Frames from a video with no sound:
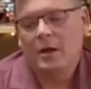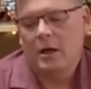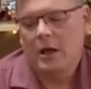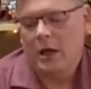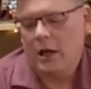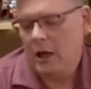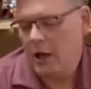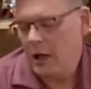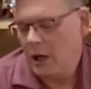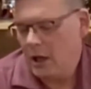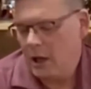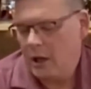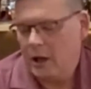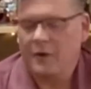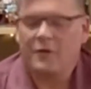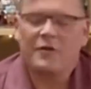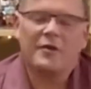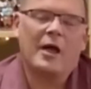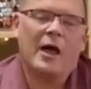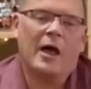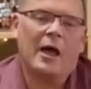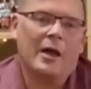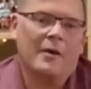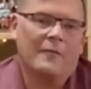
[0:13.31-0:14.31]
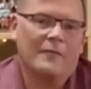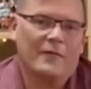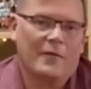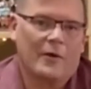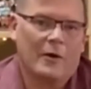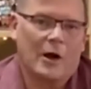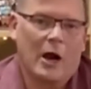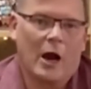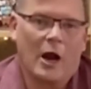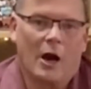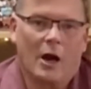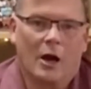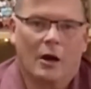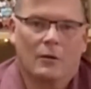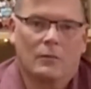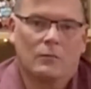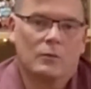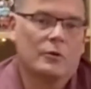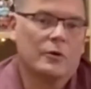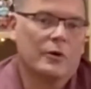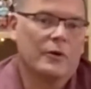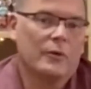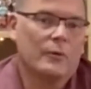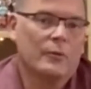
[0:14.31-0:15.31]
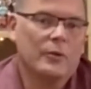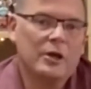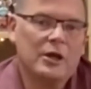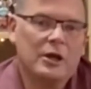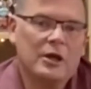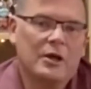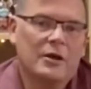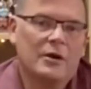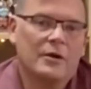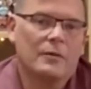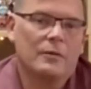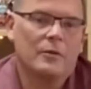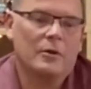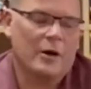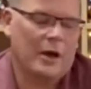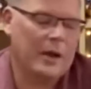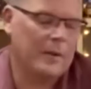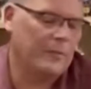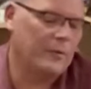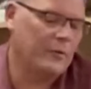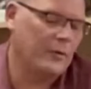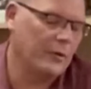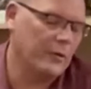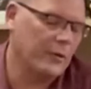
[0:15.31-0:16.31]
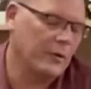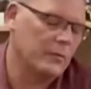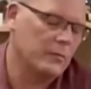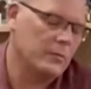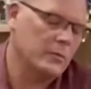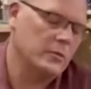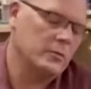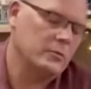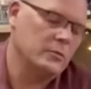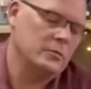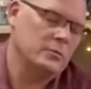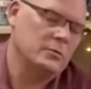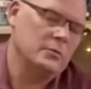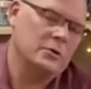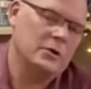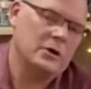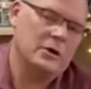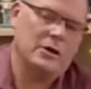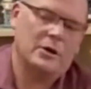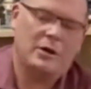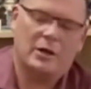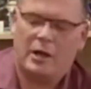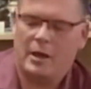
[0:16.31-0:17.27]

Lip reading: And it's time for our Rune of the Week, where I pull the rune,